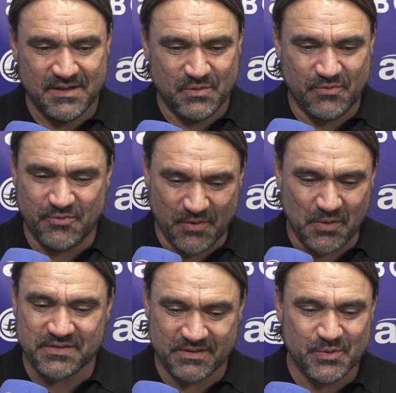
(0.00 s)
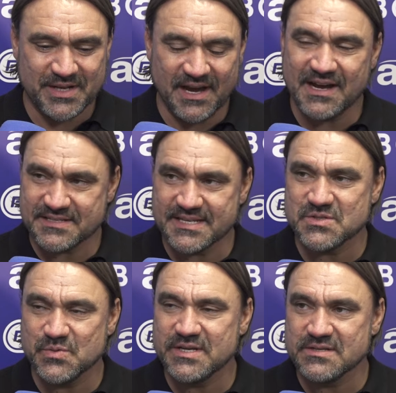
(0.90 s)
fought really hard
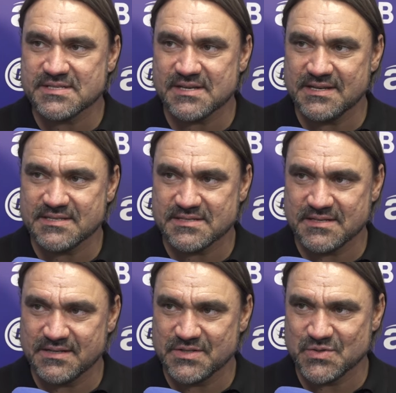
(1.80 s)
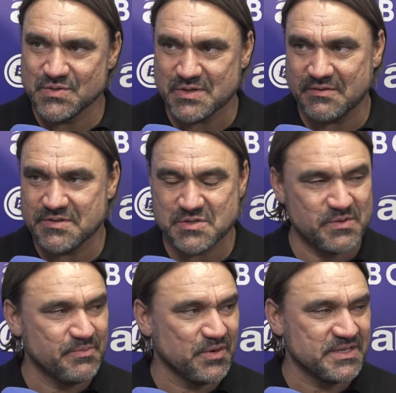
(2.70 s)
against a really good side to have the
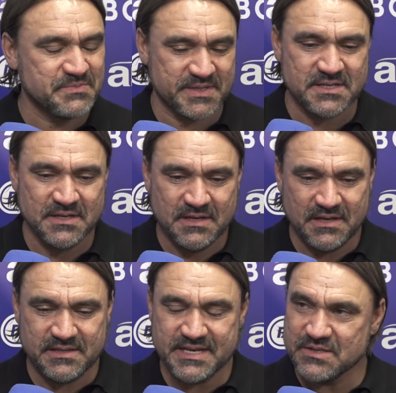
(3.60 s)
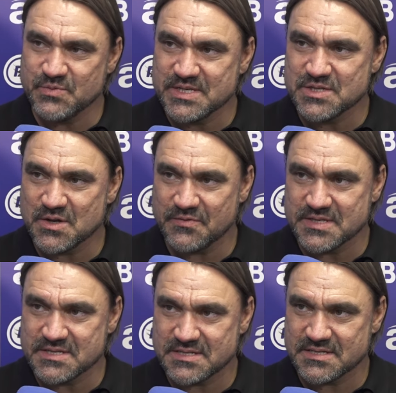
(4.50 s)
3 points. But in the end, we deserved
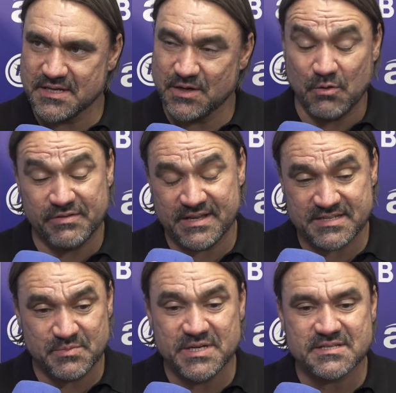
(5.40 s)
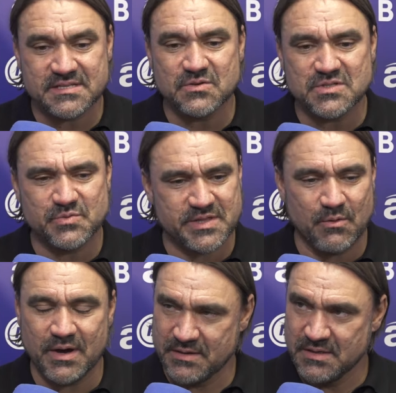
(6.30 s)
this over 90 minutes and also with
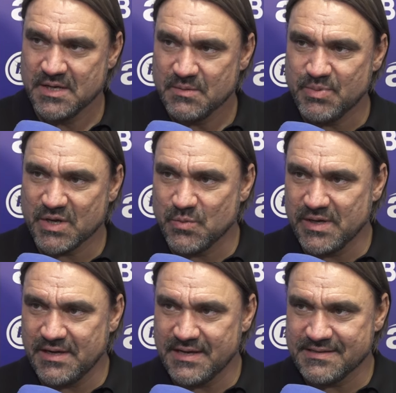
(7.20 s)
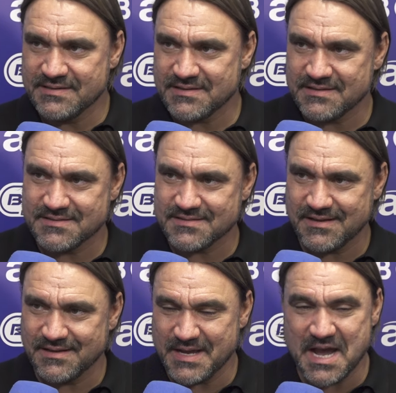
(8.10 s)
our big will. And
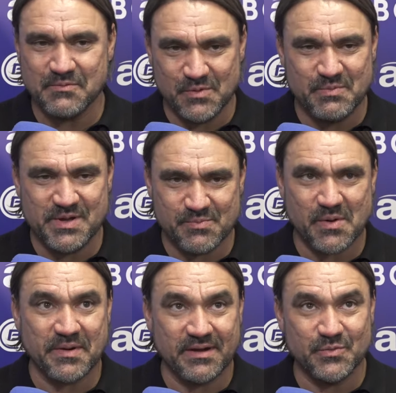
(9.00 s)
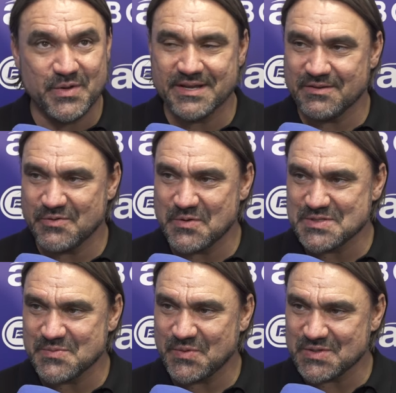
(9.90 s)
it will be a proper weekend for our
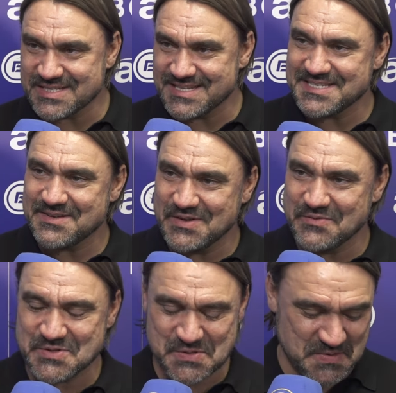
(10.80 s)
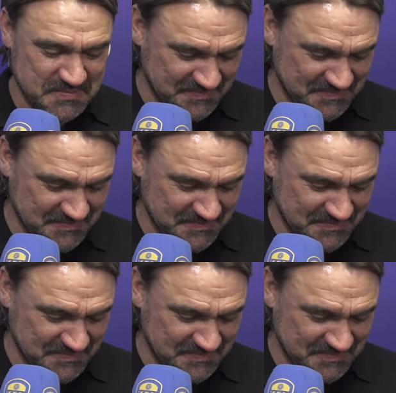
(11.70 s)
supporters. That's definitely for sure.